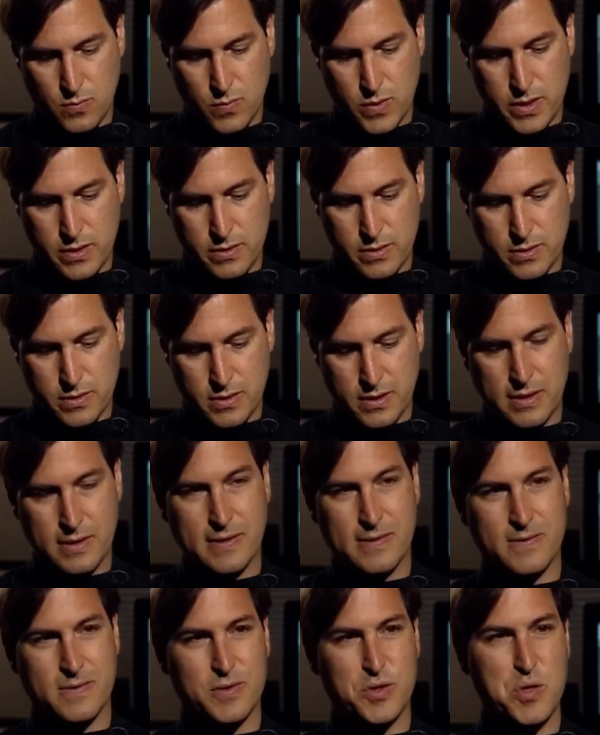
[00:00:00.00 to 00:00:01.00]
Well, uh,
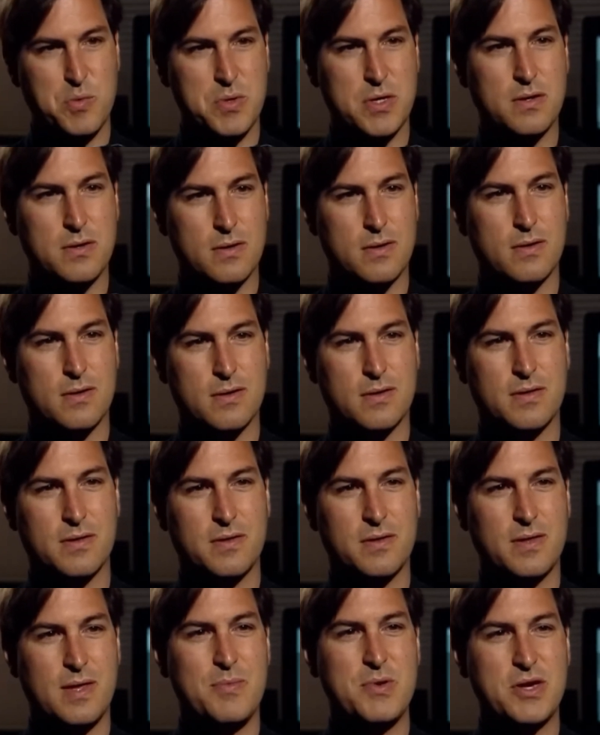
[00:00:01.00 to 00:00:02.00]
let Besides me,
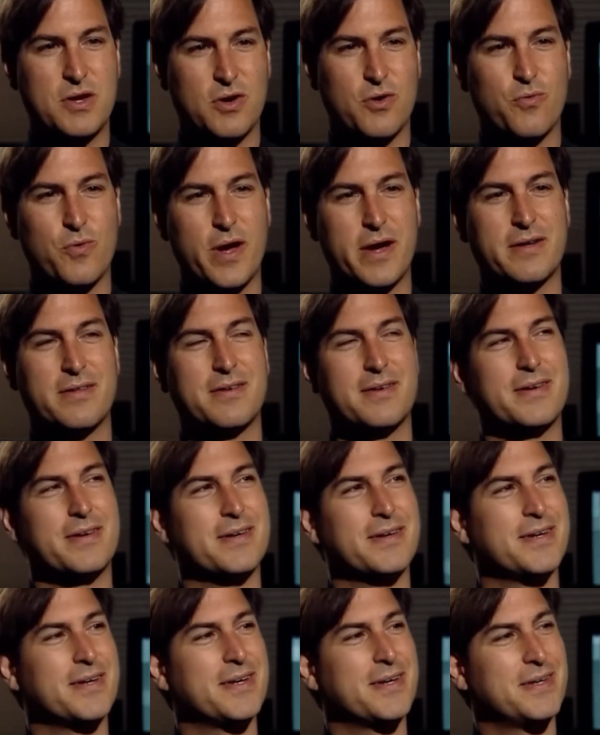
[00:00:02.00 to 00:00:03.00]
next. Let me correct,
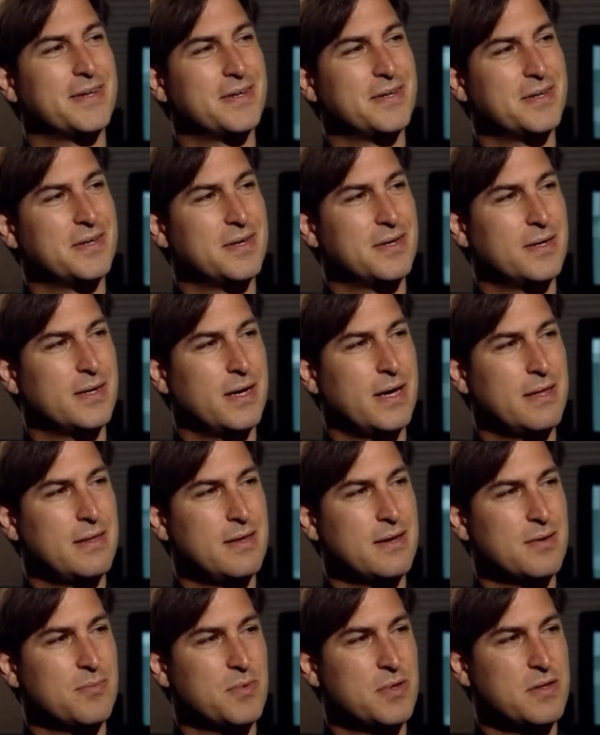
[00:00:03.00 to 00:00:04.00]
a, uh, I
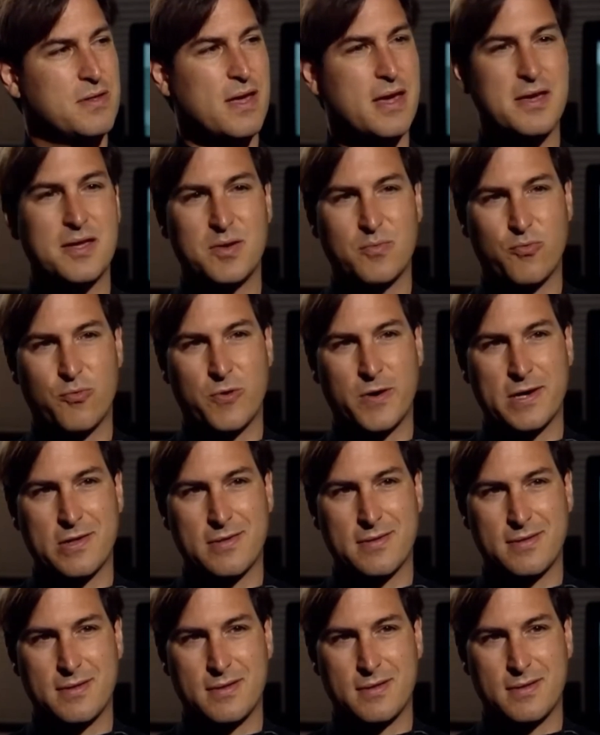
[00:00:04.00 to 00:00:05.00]
think, a mistaken
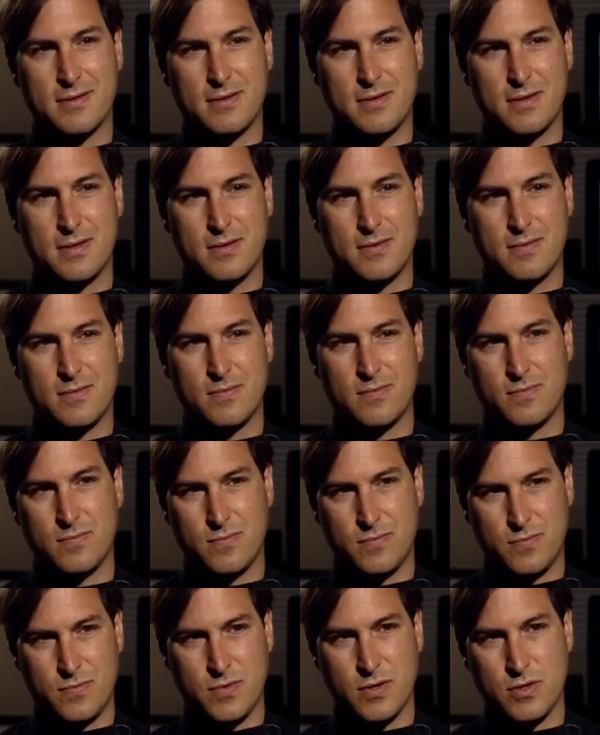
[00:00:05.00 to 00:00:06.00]
impression that, that,
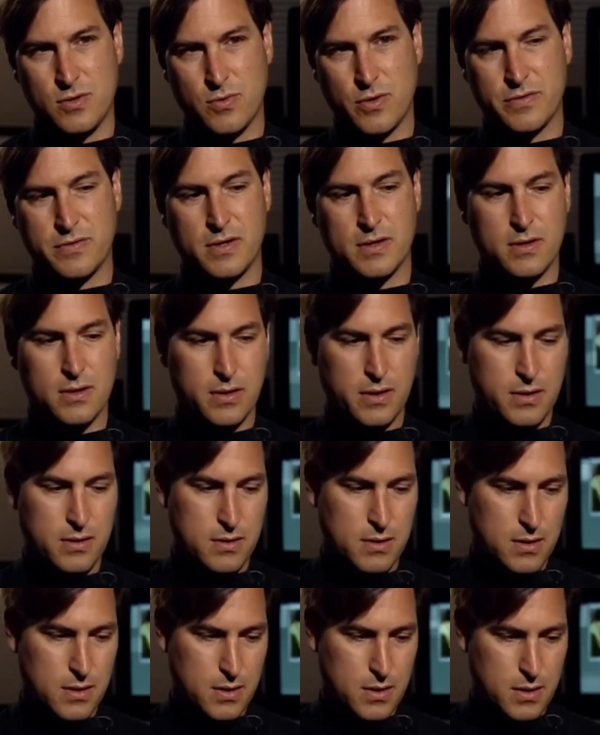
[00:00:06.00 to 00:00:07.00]
that you articulated.